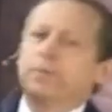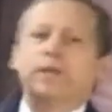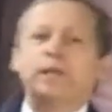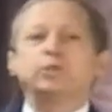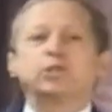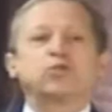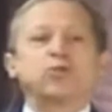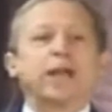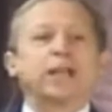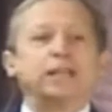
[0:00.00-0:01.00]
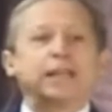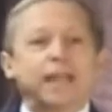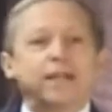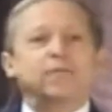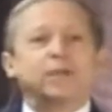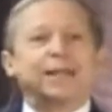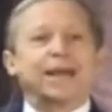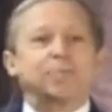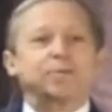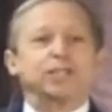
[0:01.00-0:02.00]
He was tracking every
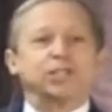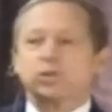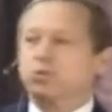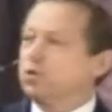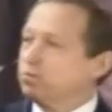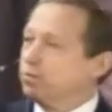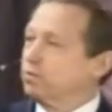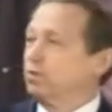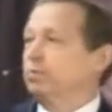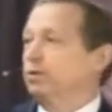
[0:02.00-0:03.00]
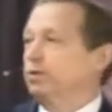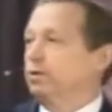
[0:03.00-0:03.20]
lab test that was performed.